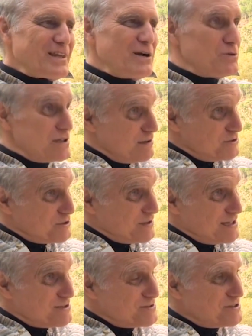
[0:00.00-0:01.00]
when I was a
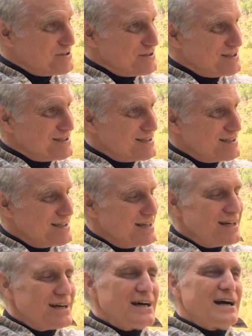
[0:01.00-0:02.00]
graduate student,
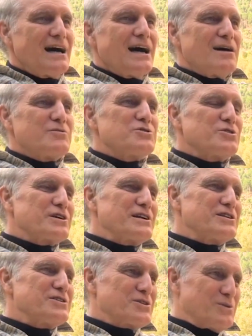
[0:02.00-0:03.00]
I was looking
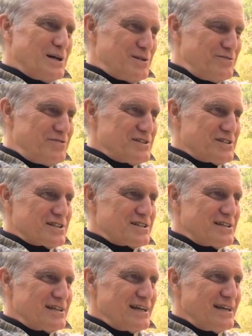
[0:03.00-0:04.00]
into quantum
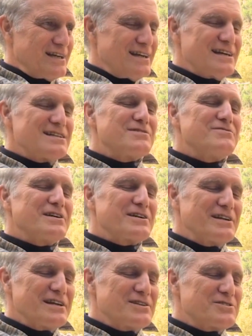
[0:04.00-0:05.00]
physics, and it has a
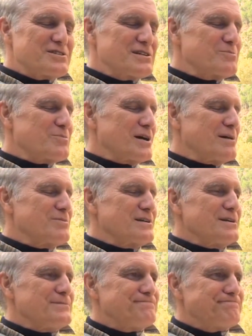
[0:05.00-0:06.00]
very interesting
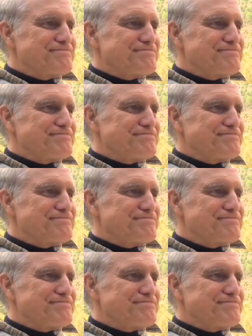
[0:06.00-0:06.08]
property.